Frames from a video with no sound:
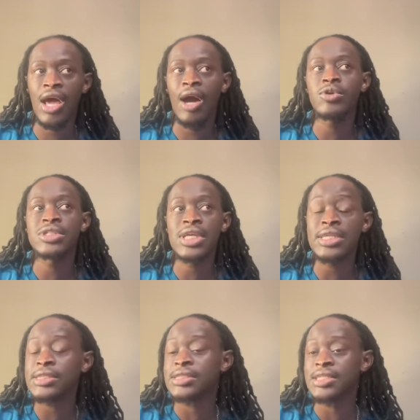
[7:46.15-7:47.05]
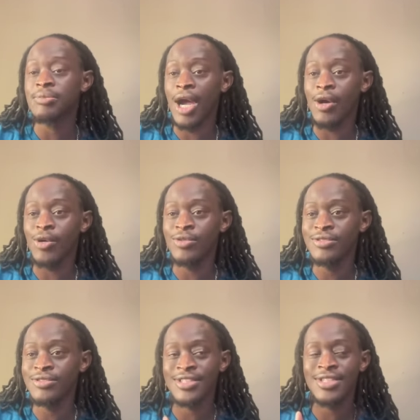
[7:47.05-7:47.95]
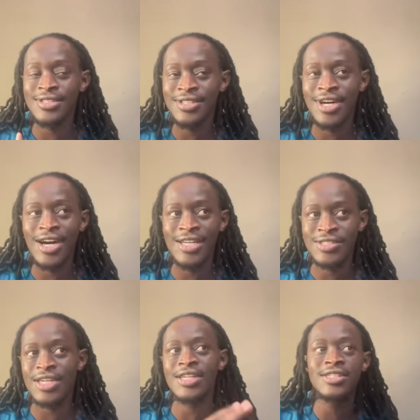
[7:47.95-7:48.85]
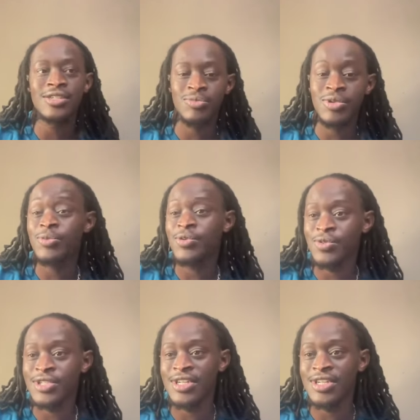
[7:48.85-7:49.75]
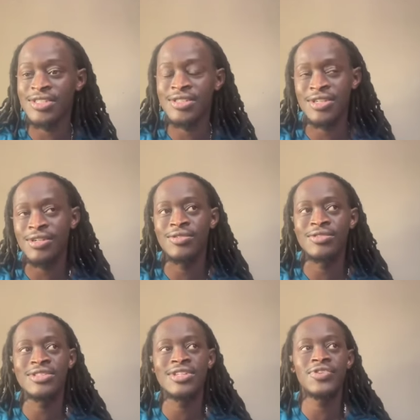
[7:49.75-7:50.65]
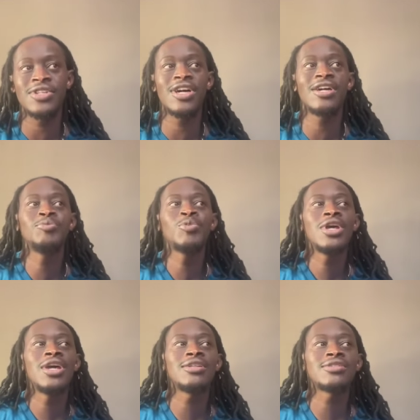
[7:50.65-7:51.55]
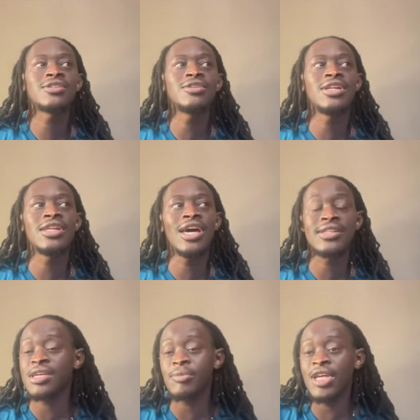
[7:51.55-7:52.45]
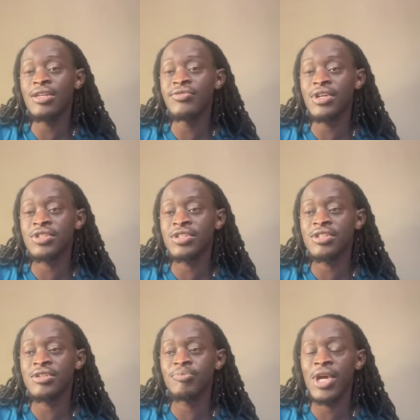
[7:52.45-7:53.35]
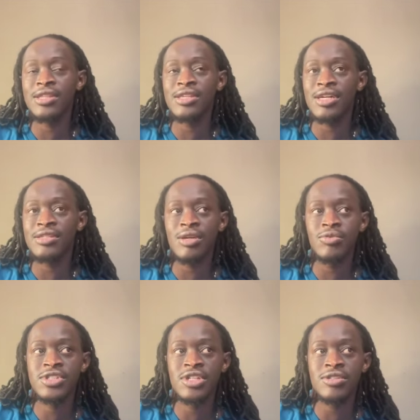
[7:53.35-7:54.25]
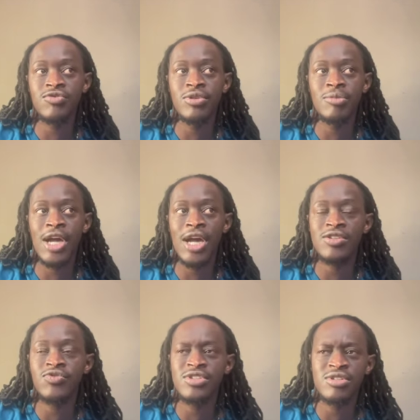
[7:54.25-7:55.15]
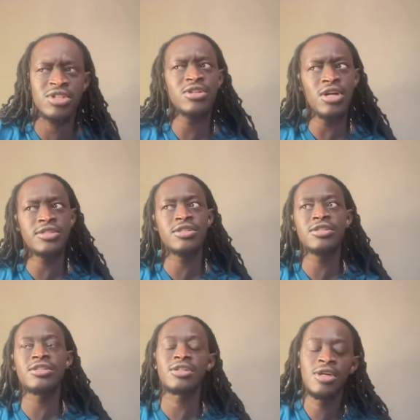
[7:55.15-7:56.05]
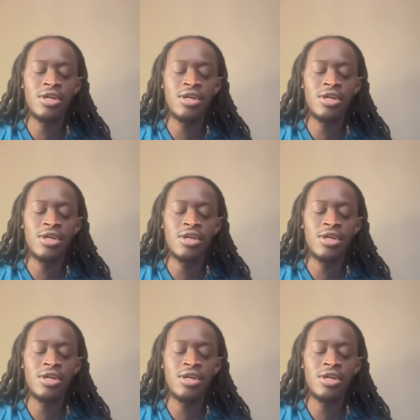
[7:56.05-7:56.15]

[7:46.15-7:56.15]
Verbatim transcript: I was late to see my own, so uh, so I got to see other people read their their own and stuff like that. And so, and at the time, I didn't know if that was a good thing or a bad thing. I, I reached out to a few of my actor friends. They're like, "No, it's a good thing."